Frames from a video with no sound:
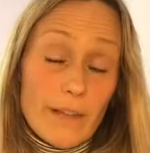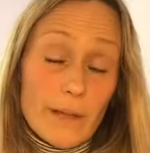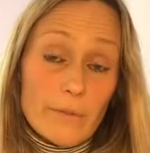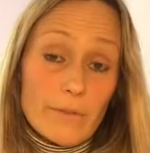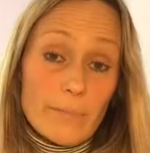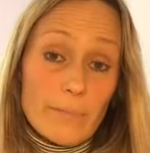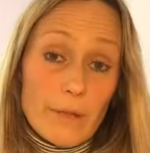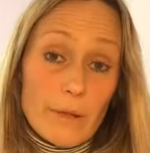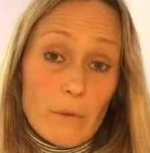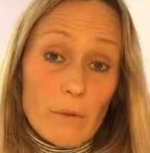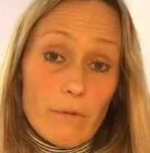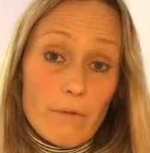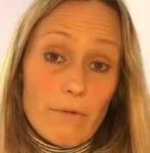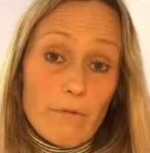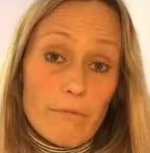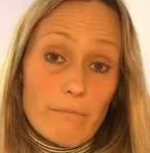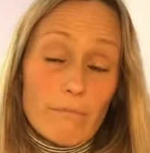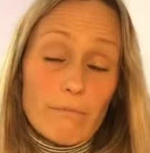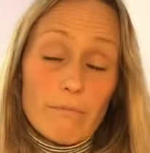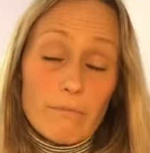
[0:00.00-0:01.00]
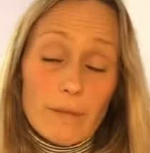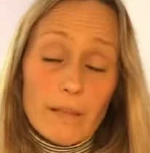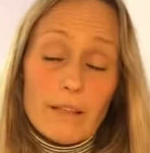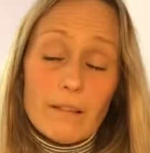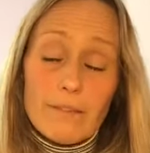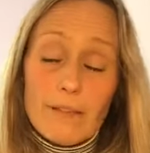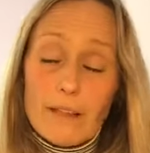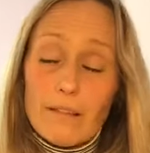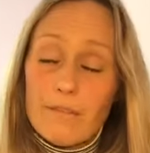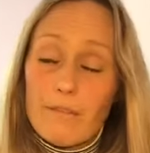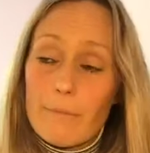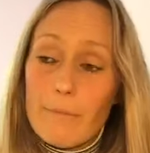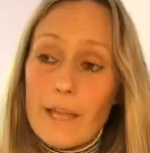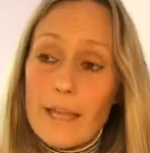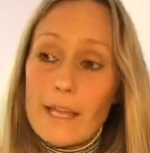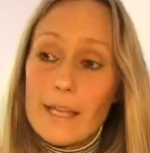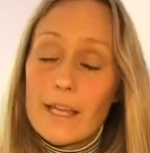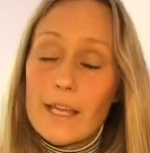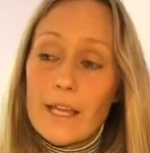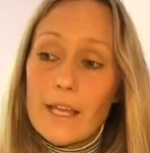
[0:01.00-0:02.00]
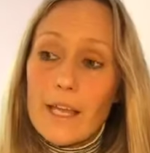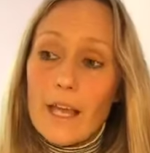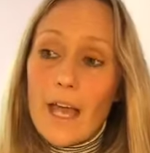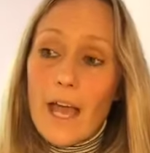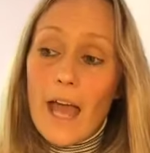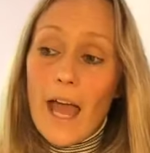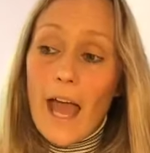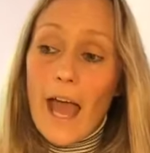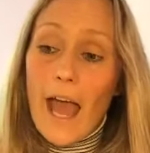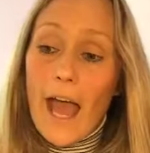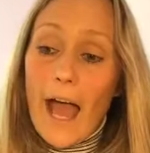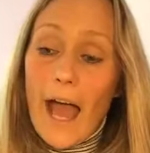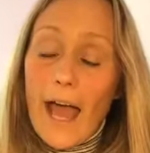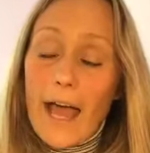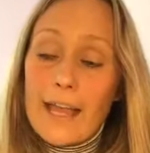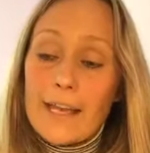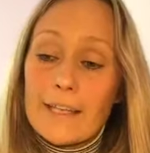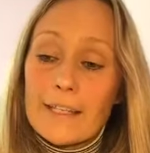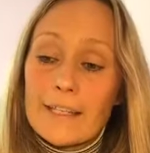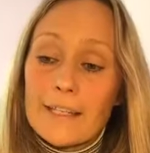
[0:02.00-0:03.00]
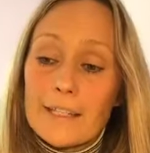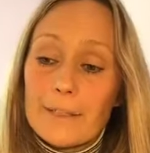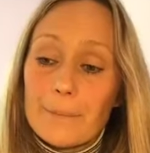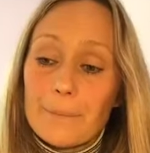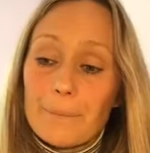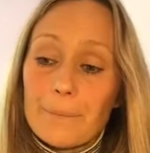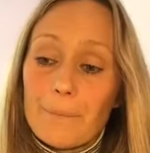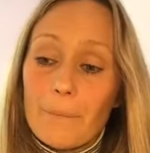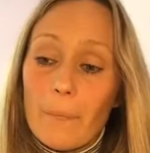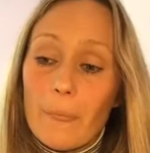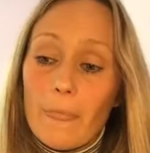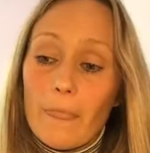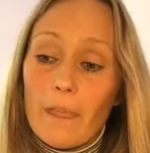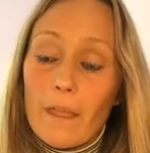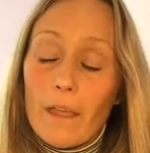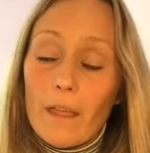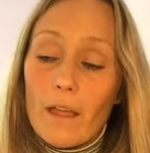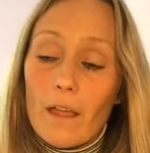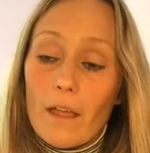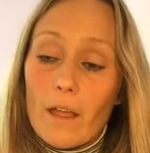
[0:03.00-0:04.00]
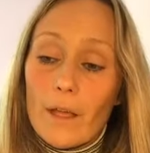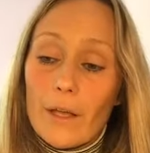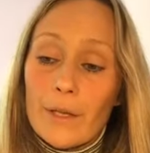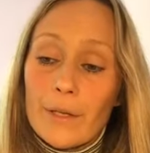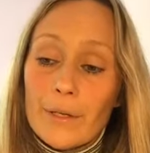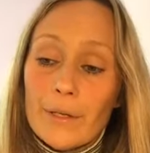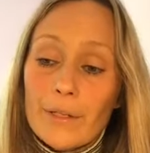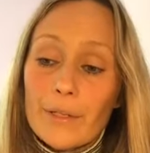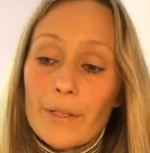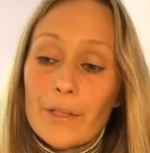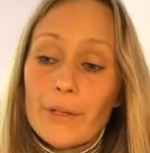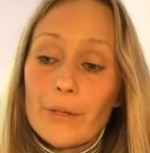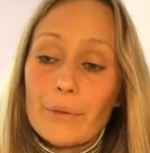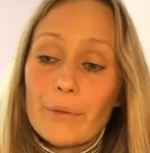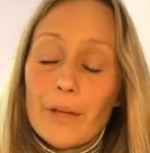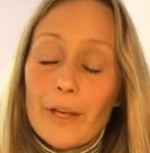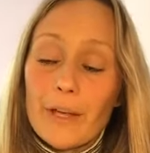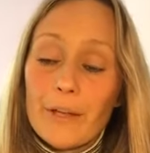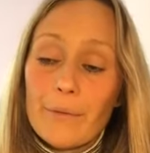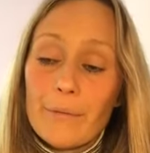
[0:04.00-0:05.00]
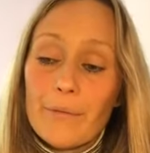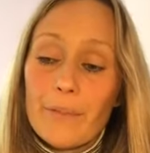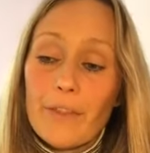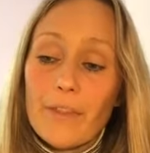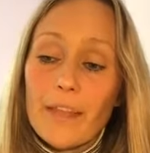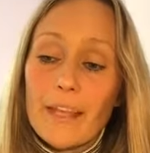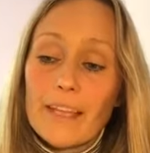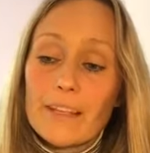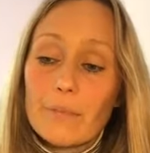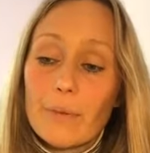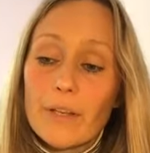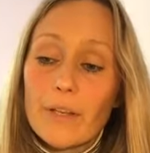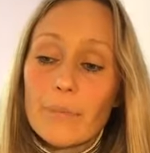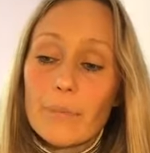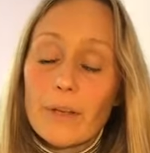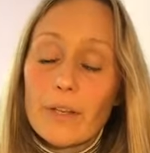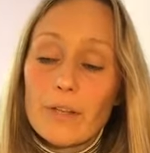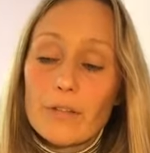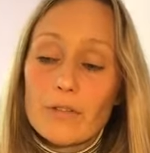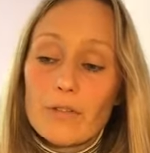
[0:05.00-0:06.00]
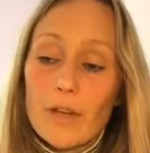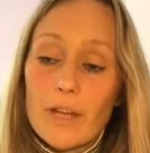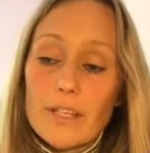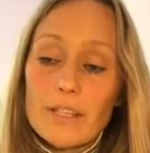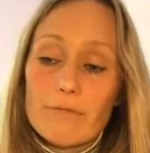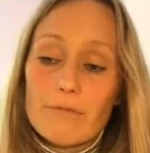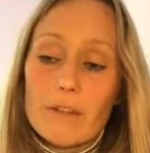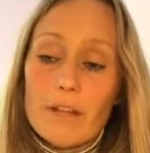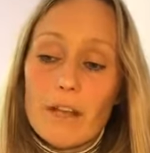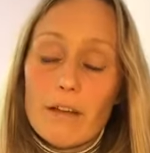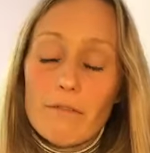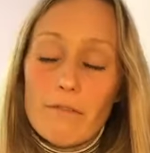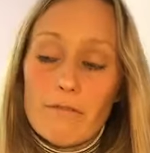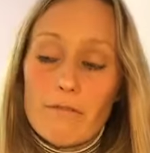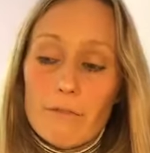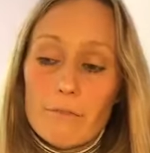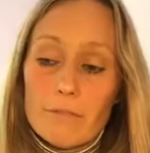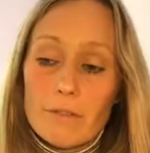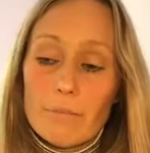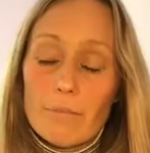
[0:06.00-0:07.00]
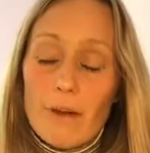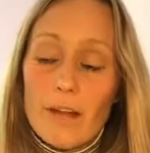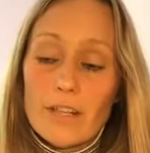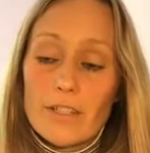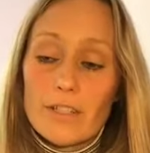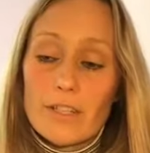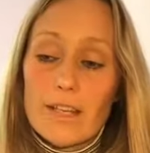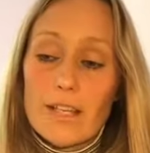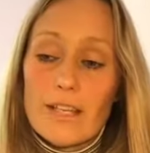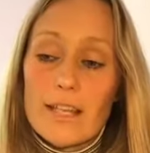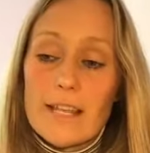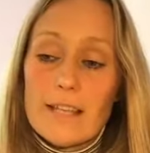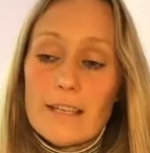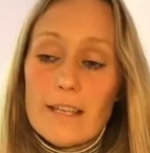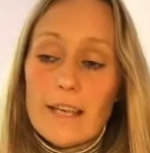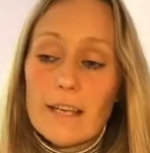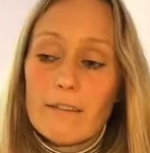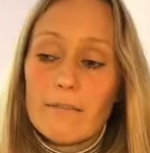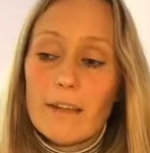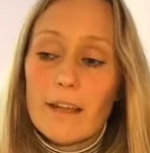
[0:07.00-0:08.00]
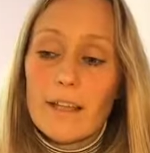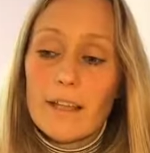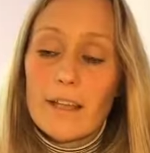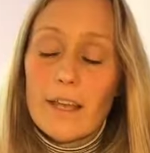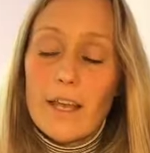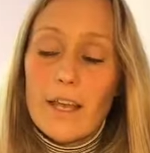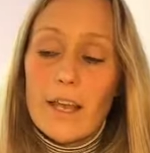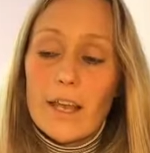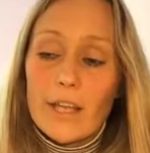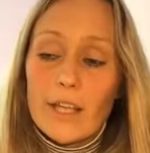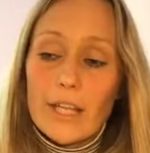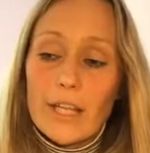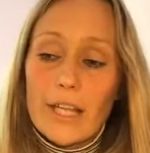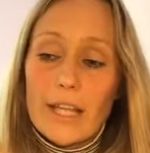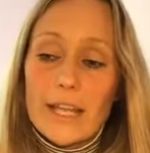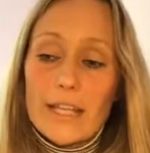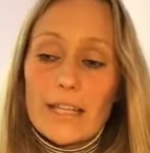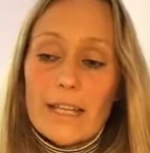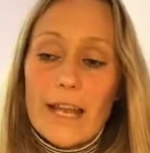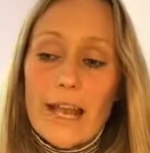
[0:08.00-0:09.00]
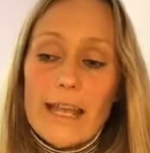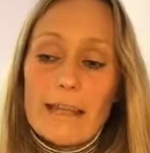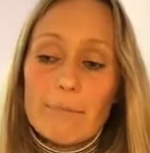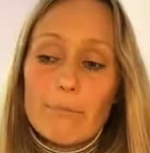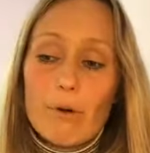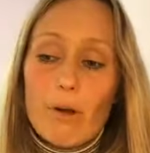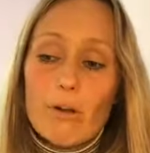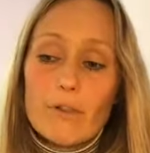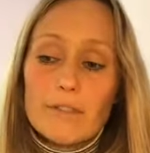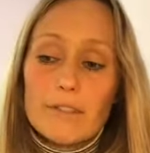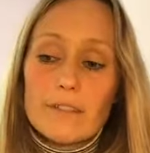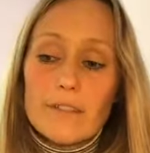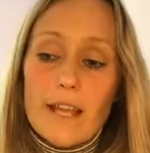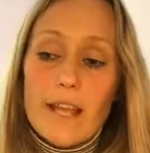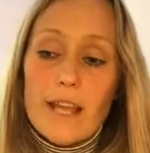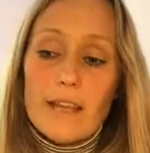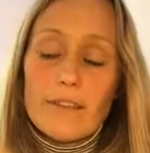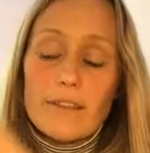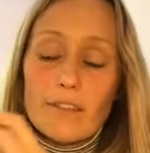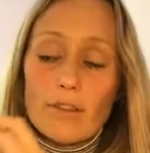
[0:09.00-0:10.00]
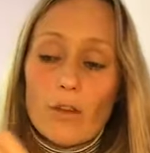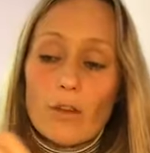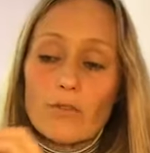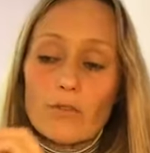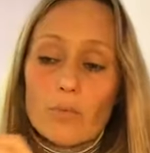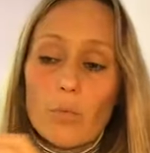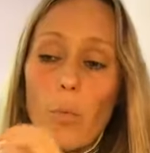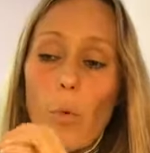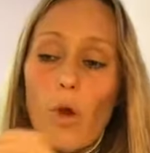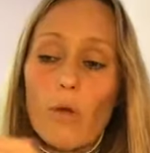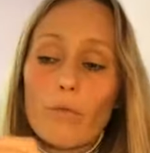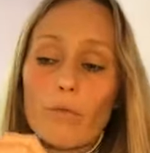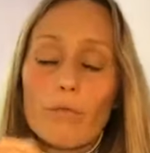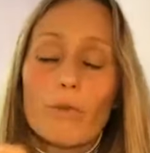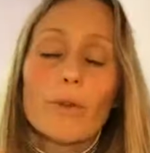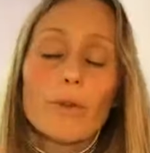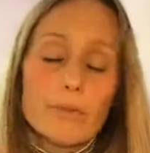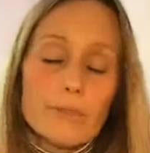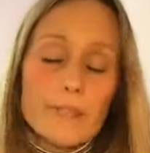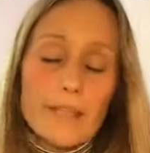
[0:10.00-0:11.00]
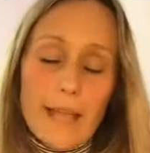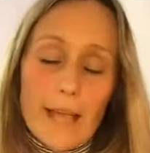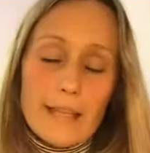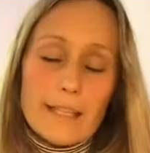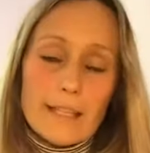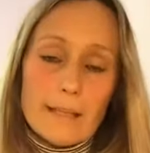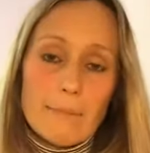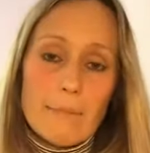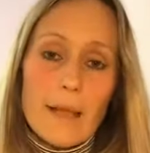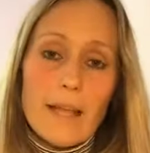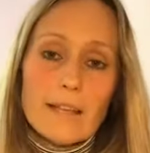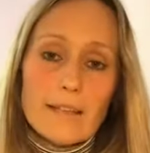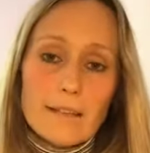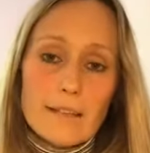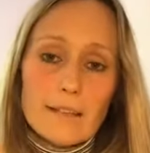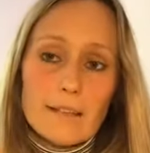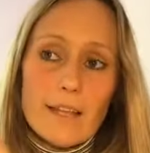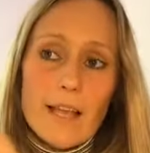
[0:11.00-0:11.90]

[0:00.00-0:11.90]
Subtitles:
That was a big thing for me. And, you know, the thing is, when you're trying to recover from depression, it's kind of like you need an eight-pronged attack. There's not just one route to getting better.